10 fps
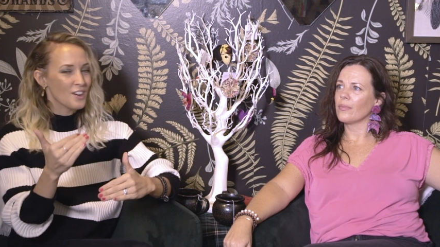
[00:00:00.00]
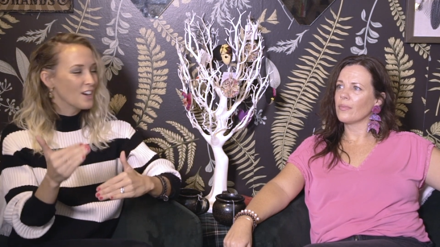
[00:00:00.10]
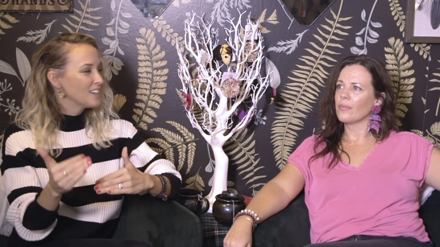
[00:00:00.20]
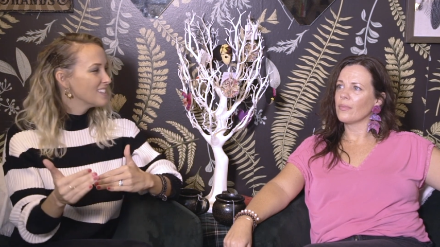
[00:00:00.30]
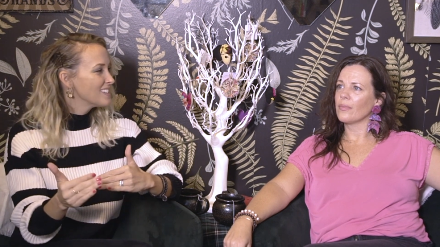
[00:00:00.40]

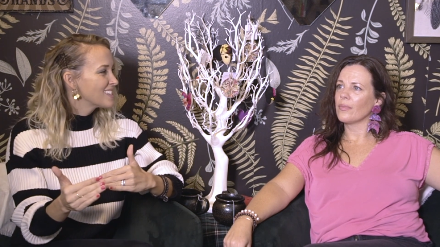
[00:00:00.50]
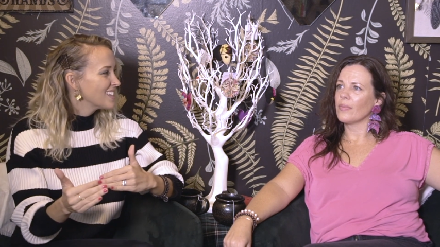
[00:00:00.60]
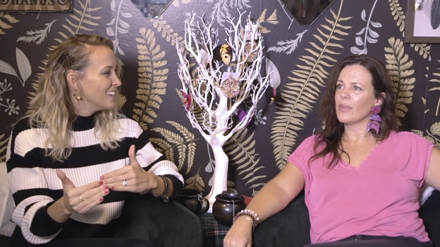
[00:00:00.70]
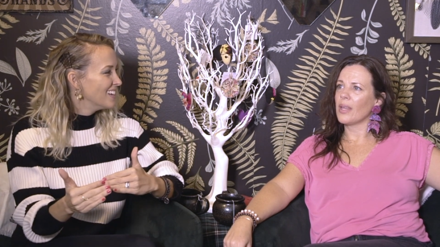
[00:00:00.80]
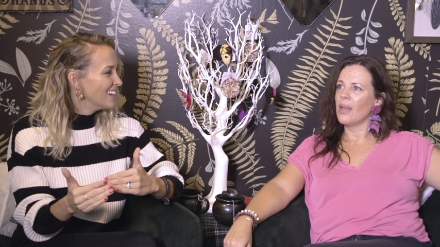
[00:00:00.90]
Speaker 1: eons.
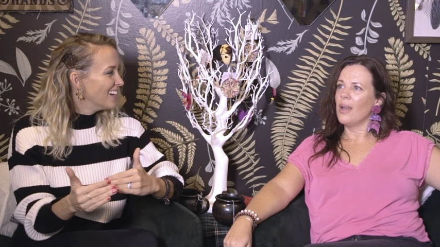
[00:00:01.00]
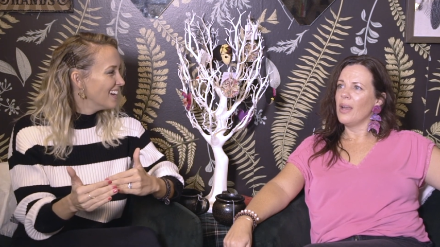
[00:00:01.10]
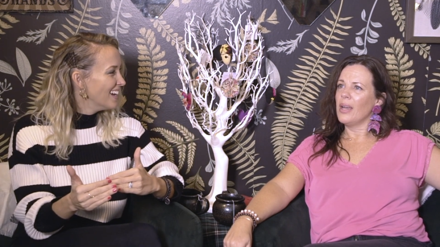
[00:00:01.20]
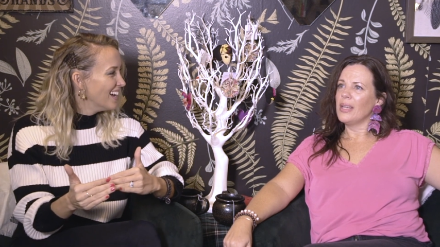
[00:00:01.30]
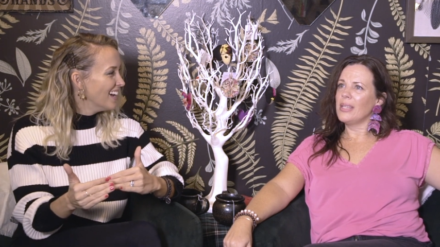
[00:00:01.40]

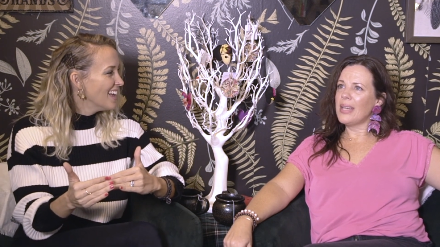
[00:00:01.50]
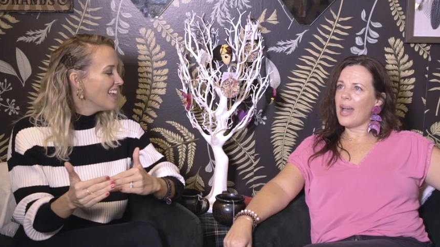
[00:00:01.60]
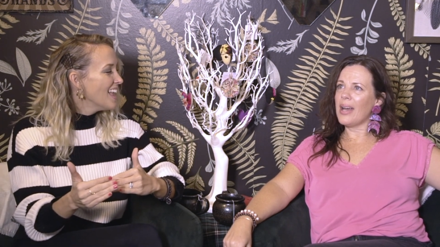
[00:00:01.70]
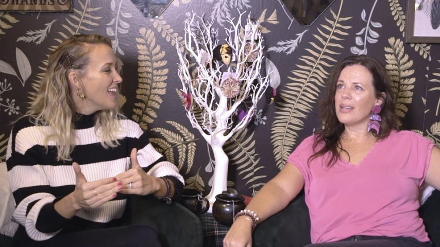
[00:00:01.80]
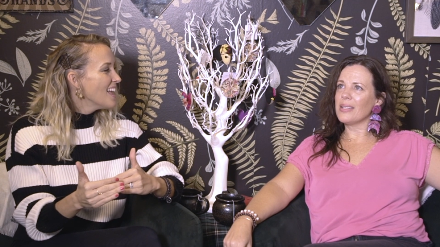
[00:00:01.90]

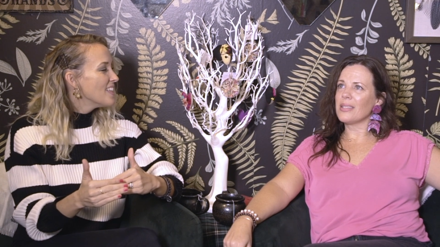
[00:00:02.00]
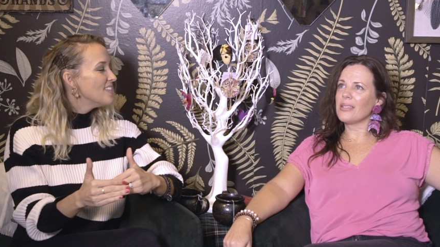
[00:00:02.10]
Yes.